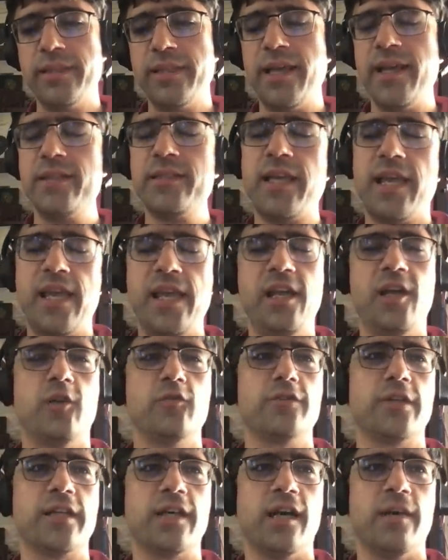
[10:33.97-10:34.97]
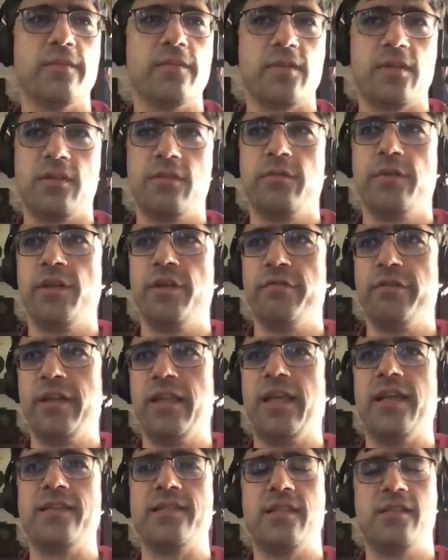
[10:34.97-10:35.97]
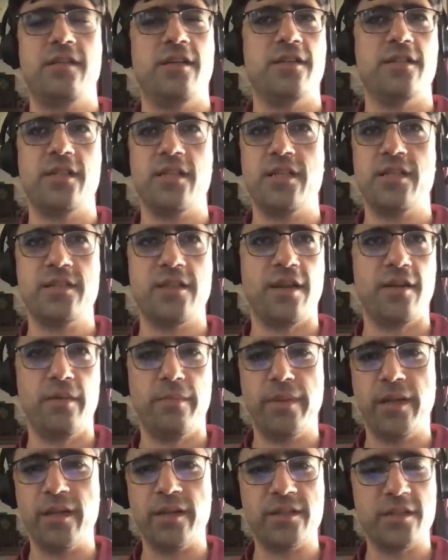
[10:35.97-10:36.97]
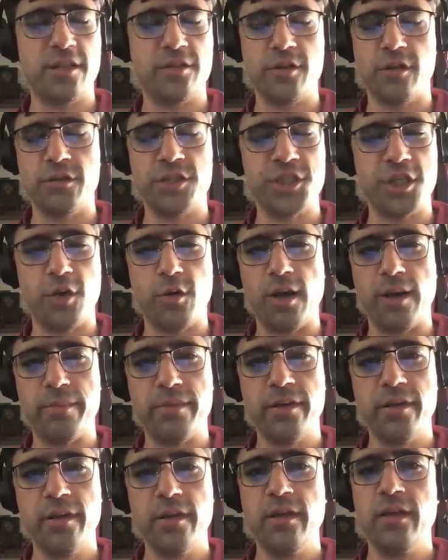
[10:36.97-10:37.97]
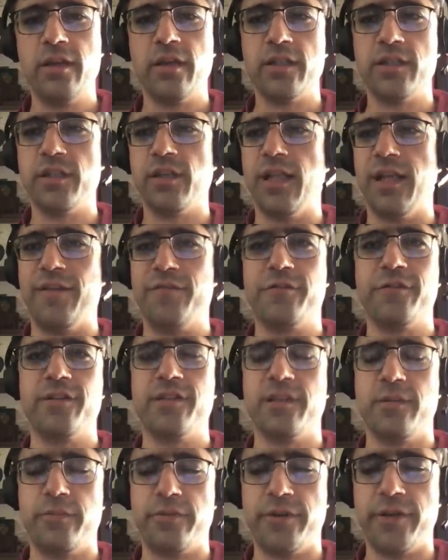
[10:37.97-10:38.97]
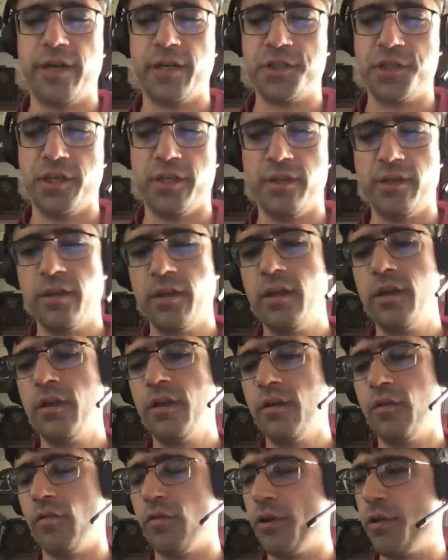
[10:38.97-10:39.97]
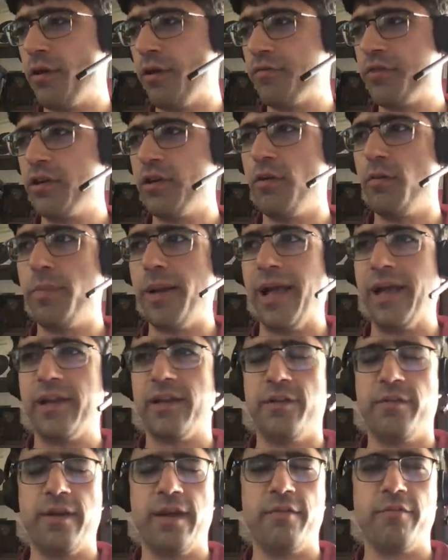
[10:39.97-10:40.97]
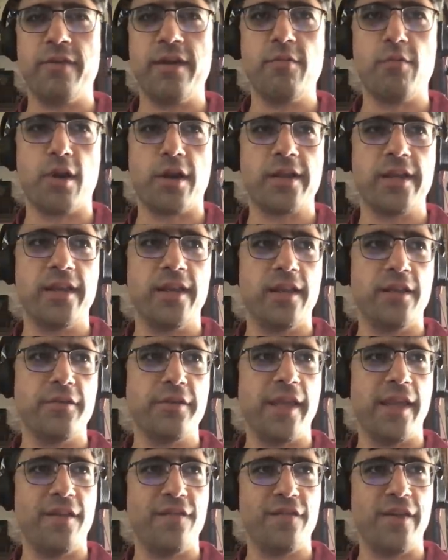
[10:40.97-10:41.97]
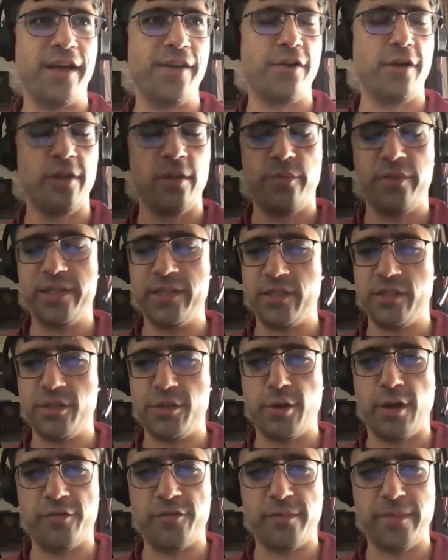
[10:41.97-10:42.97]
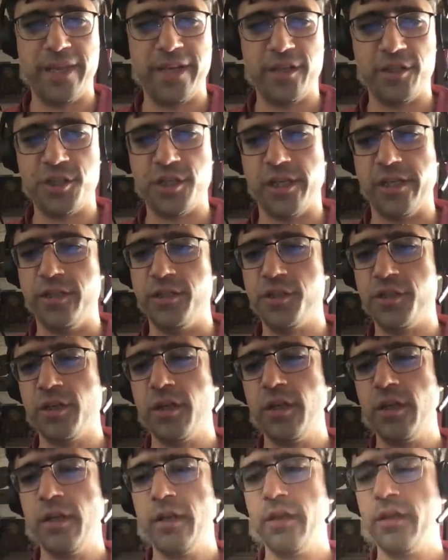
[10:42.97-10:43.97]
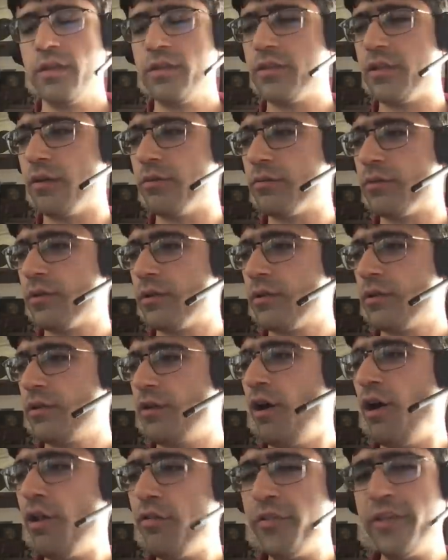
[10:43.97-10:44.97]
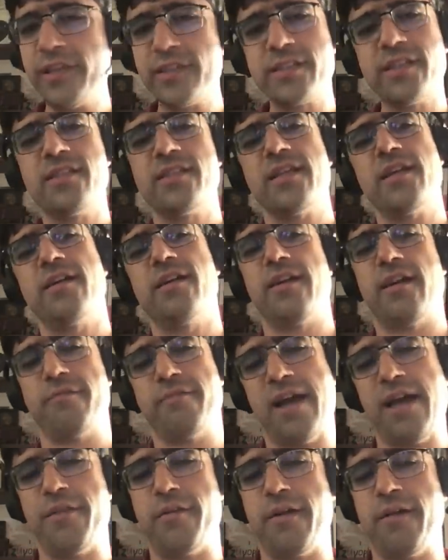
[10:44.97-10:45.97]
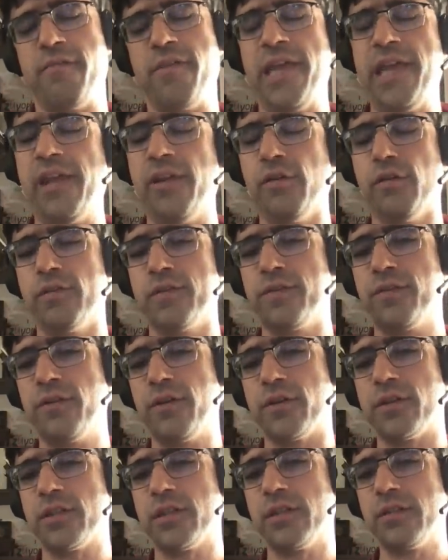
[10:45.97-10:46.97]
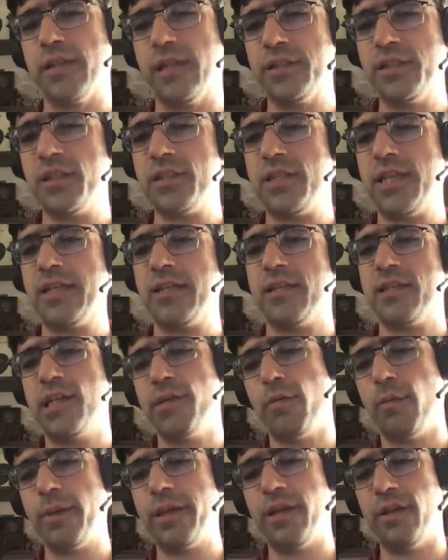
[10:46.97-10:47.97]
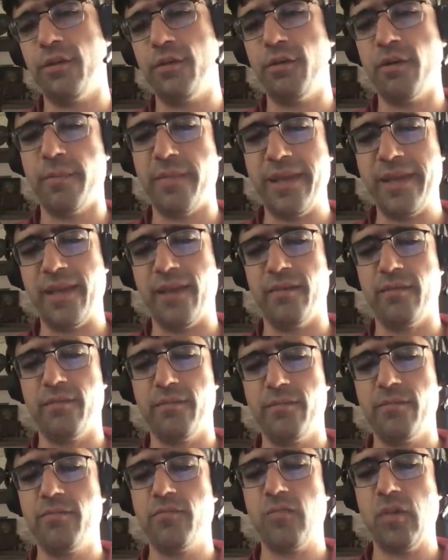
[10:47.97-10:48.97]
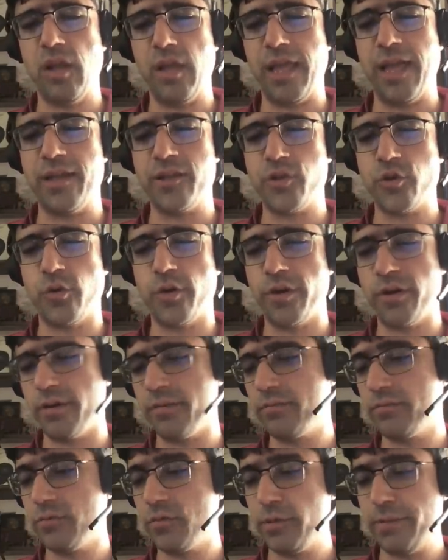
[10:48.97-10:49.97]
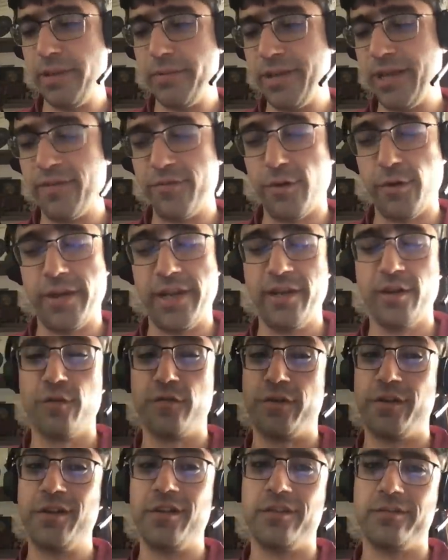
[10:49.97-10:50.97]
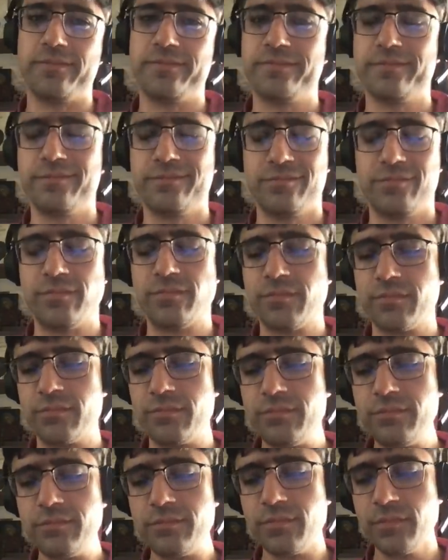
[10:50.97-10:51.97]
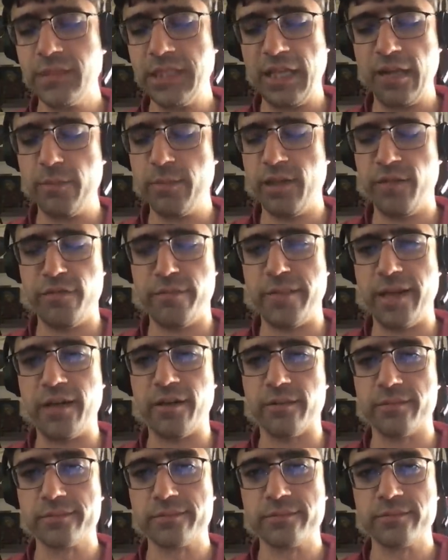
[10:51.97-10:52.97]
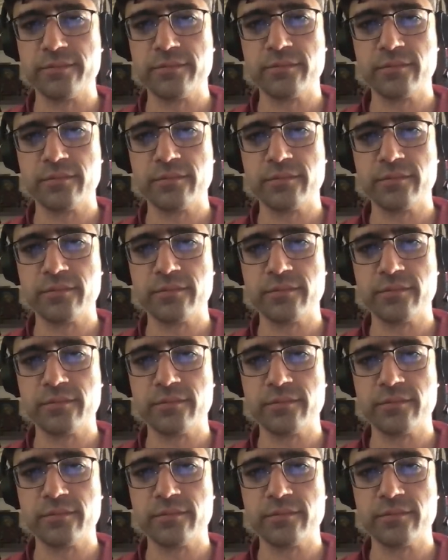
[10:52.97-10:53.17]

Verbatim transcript: but then the hangover comes and you realize that there's these subtle bugs that don't show up until after it's in production, or you have to go back and, and rework it, and you can't find all the places you have to make a change. So all things considered, I'd rather have the hangover first. I'd just like to see what we can do to make it a lot shorter, or maybe have no hangover at all. That would be even better.